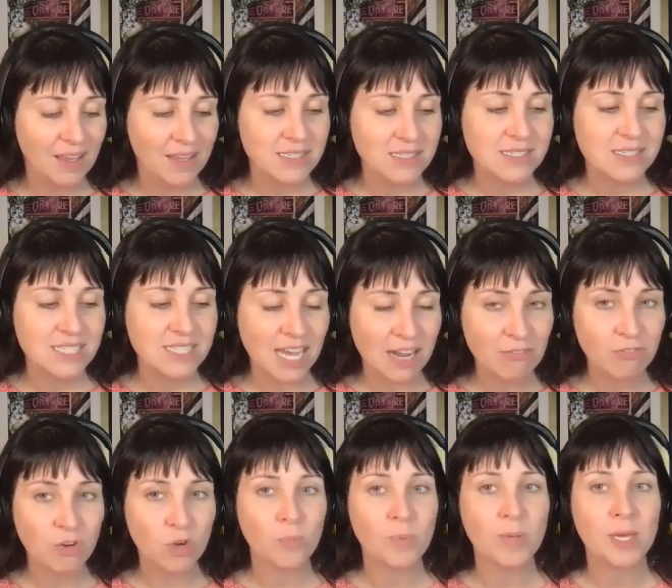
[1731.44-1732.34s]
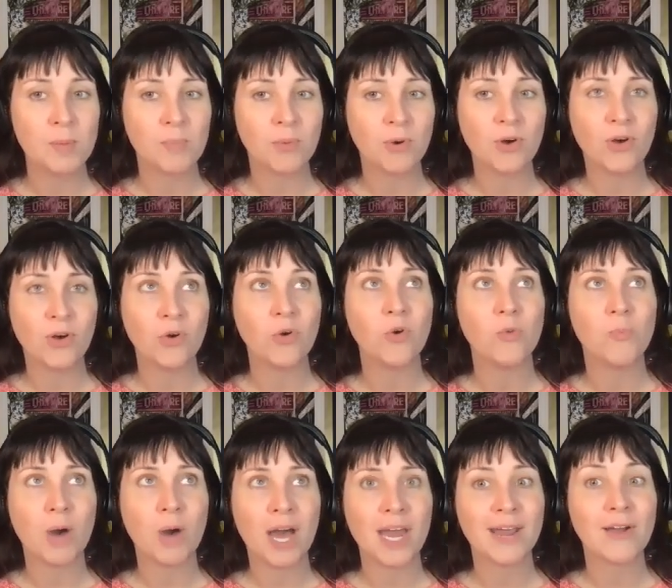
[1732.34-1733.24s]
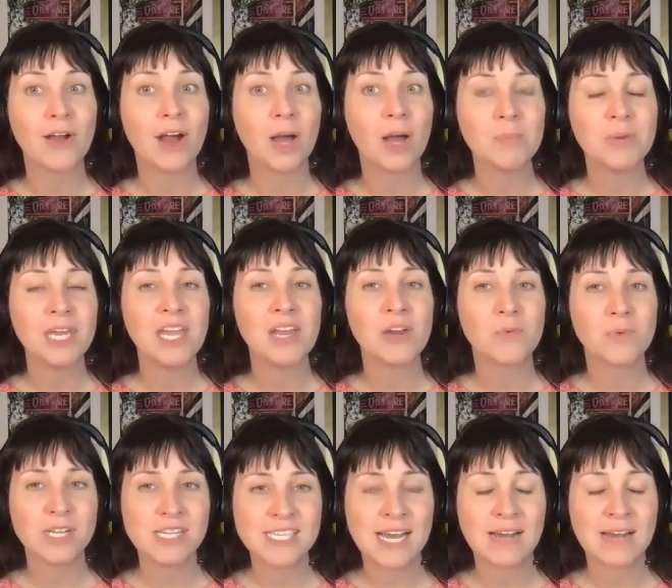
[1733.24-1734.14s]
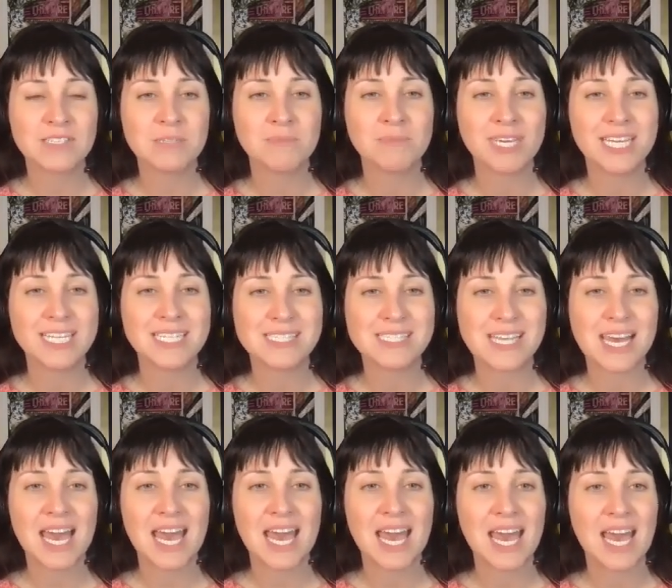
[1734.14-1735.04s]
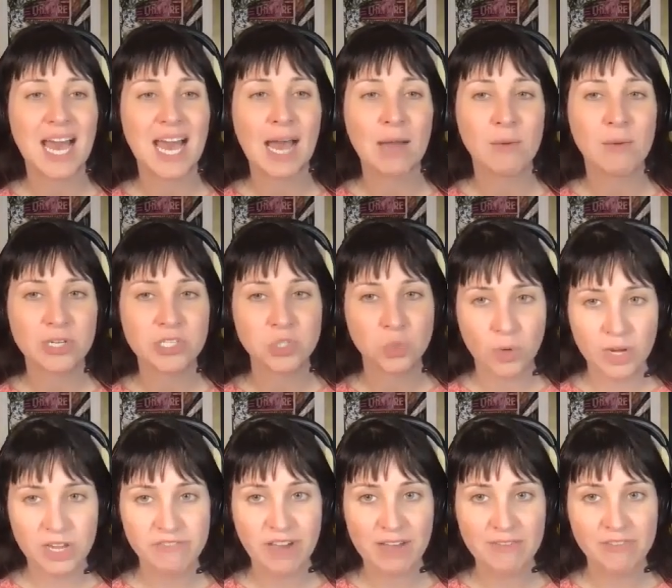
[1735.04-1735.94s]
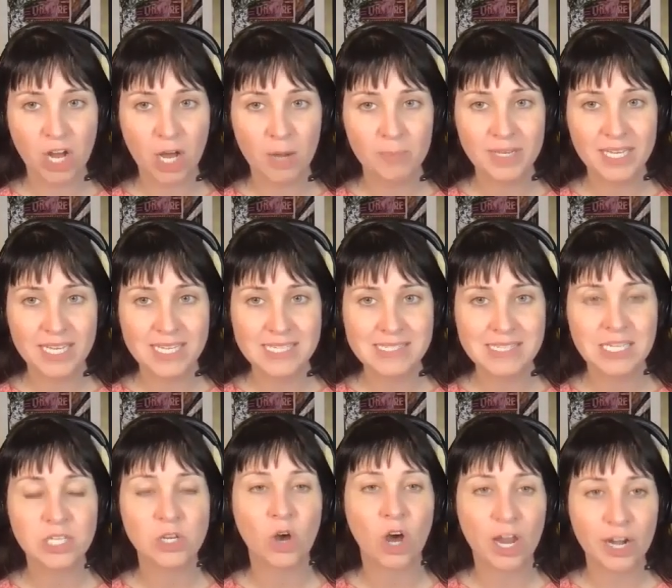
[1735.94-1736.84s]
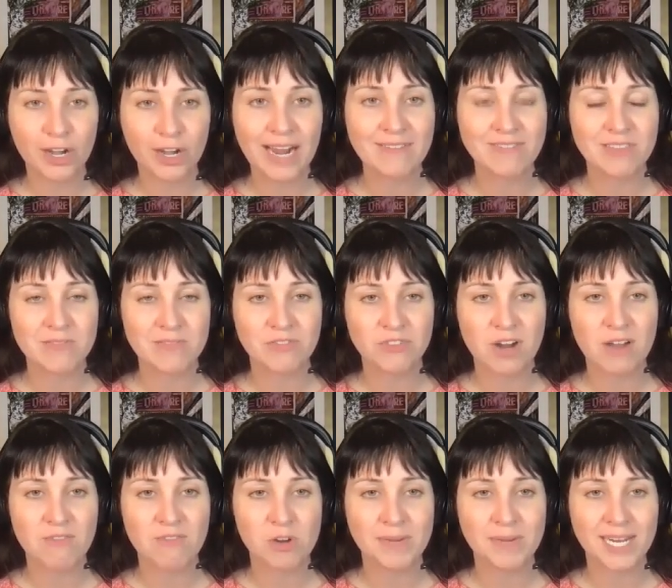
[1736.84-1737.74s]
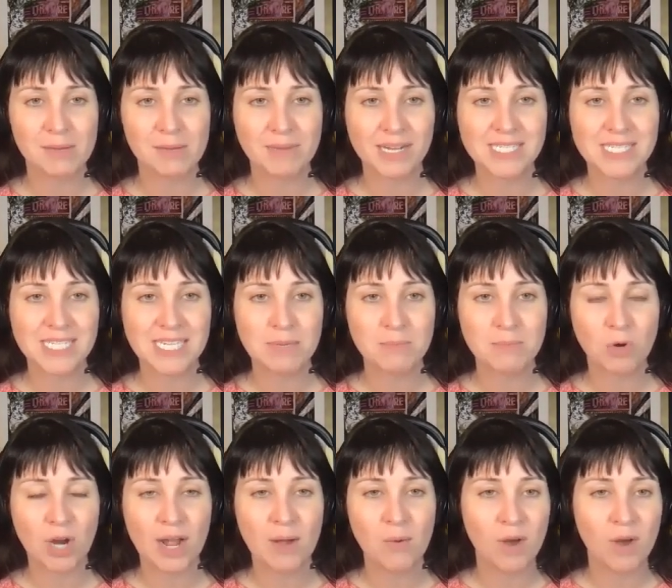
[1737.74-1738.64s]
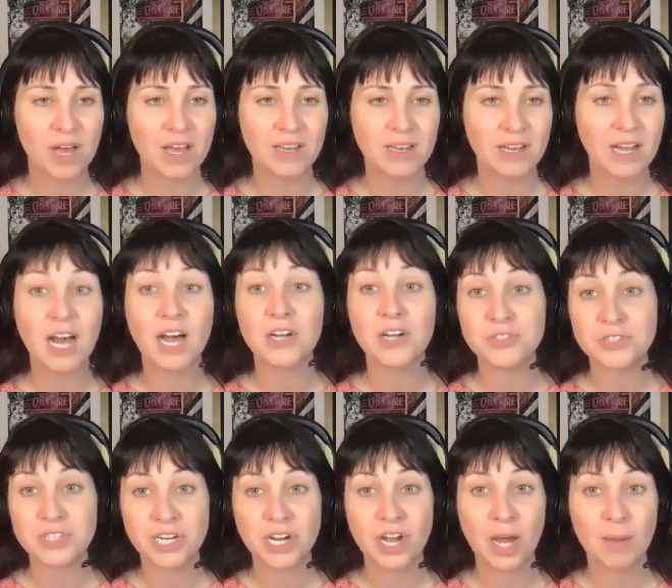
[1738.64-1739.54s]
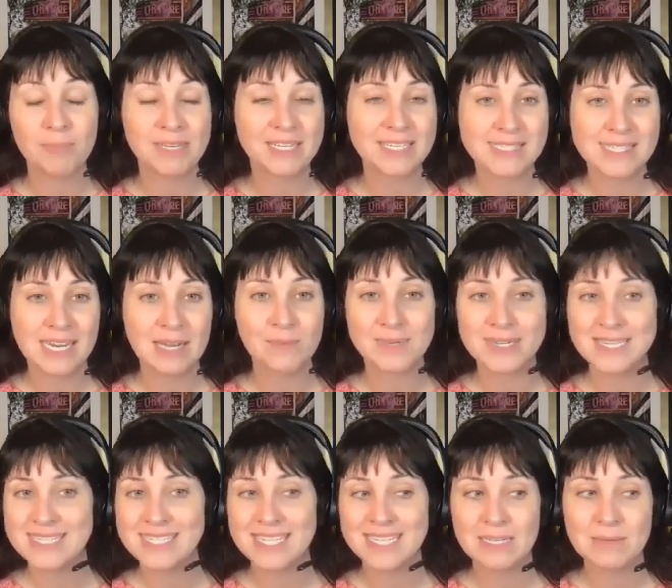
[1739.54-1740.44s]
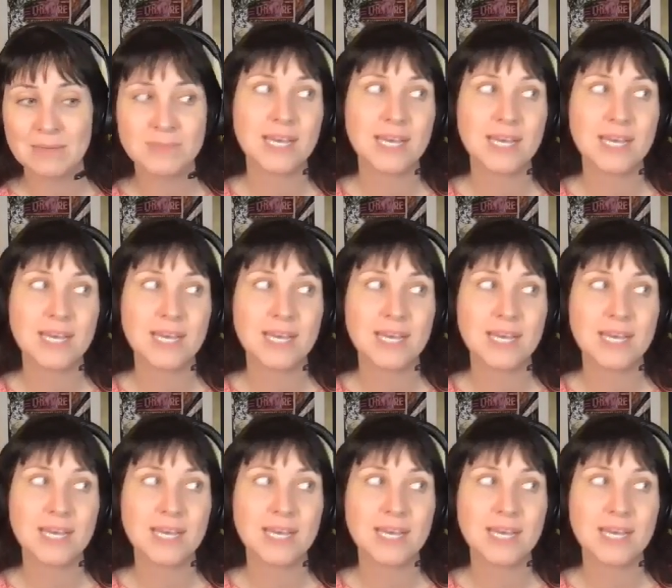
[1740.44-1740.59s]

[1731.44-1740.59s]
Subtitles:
several people who bought a copy reach out to me and say, I want 25 copies. Can you autograph them for everybody on my team? Or I want 100 copies and I want to send them